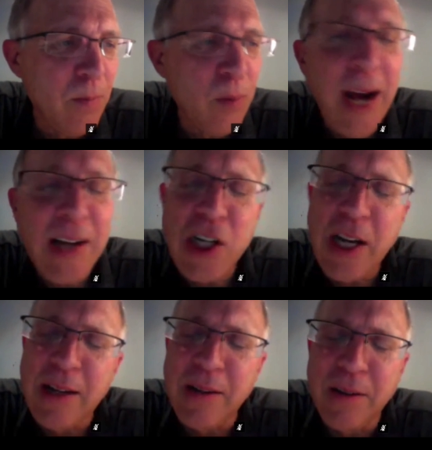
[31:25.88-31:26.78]

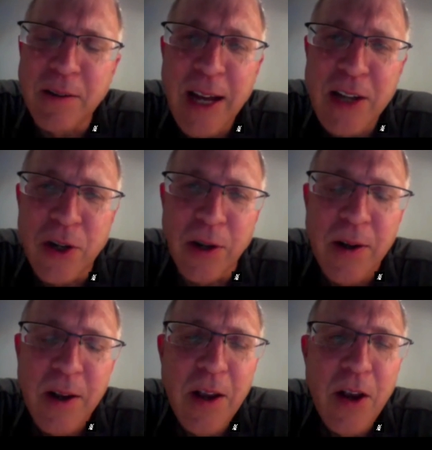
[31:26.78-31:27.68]
blockchain ledger
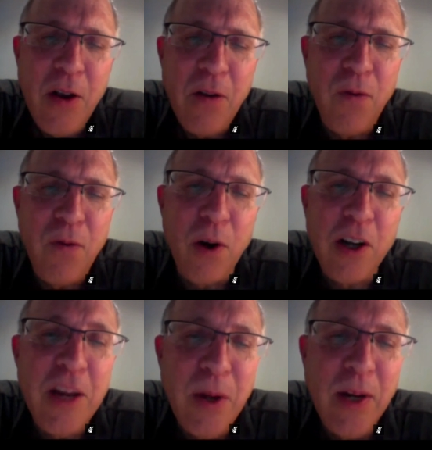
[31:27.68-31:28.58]
for
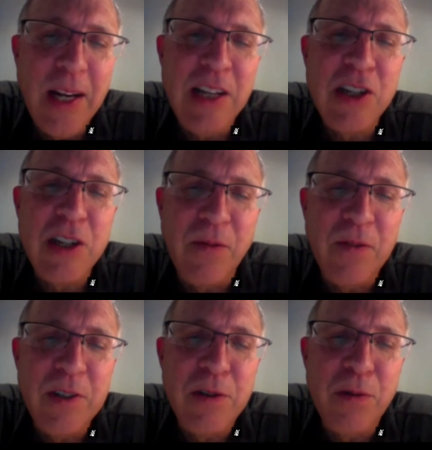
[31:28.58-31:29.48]
communities to
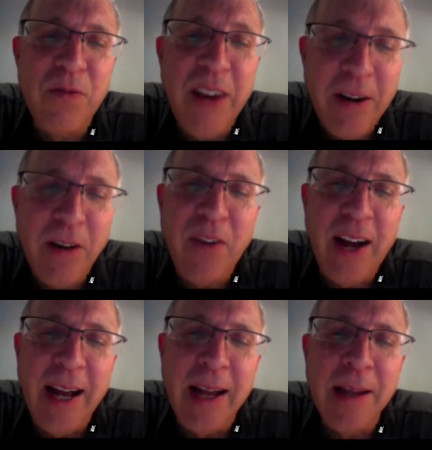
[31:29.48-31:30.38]

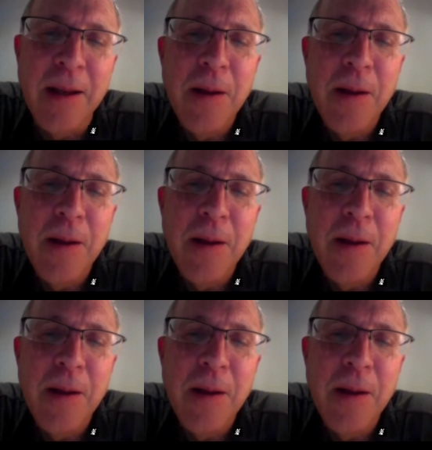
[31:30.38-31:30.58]
verify